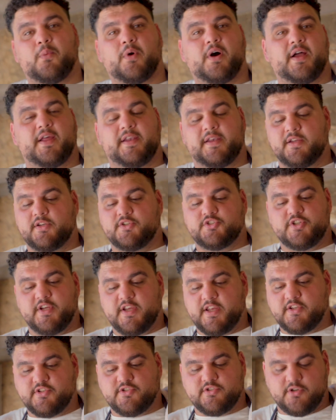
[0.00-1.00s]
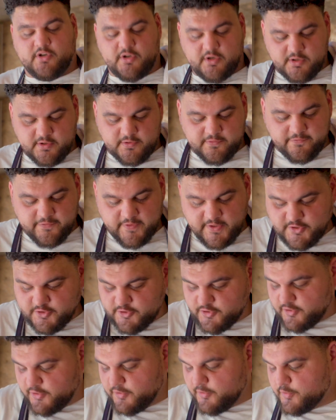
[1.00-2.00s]
wine, chicken stock, fish
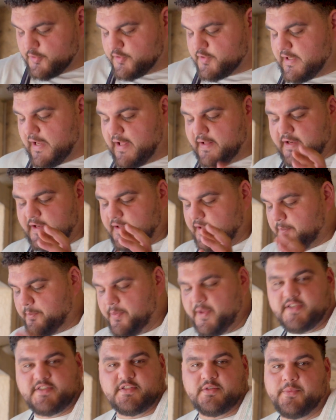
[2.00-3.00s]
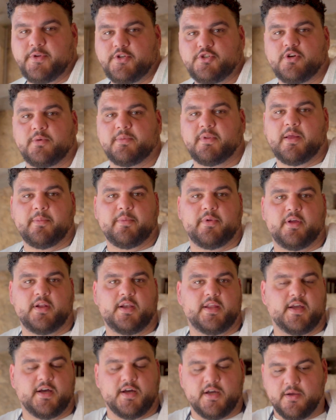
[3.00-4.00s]
juice, and then the bits that we chopped up
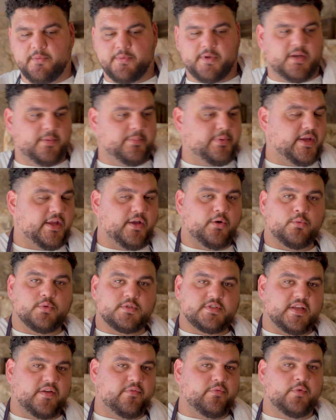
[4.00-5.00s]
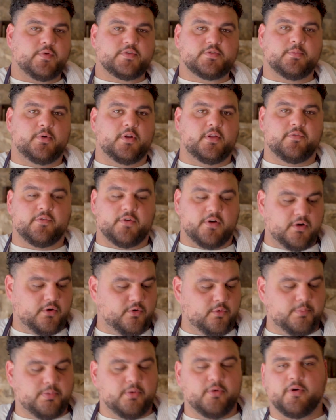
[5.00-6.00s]
earlier. We're gonna bring it all together with some olive
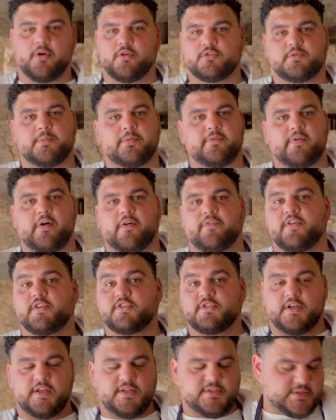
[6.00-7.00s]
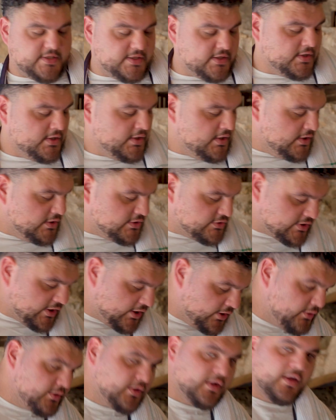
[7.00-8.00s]
oil, pour it on top of our fish and eat it. So